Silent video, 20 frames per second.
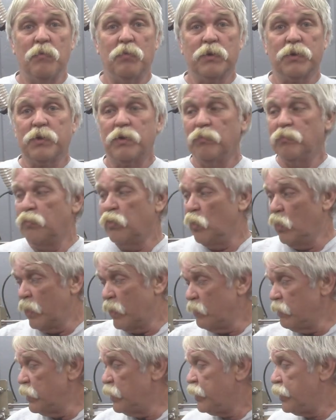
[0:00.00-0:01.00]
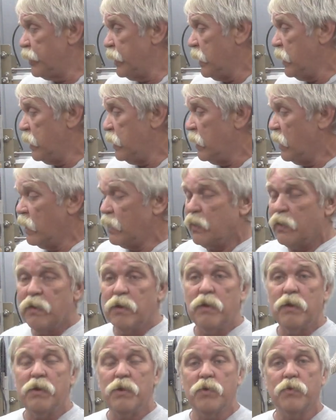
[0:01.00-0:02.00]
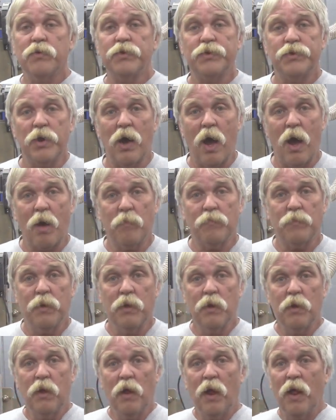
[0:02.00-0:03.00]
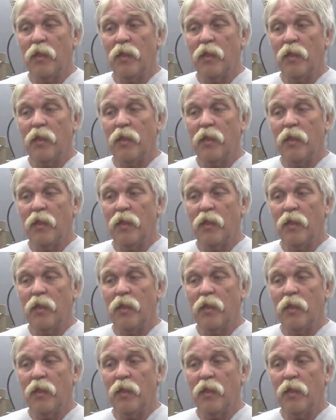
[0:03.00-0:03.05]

able to put a machine in your shop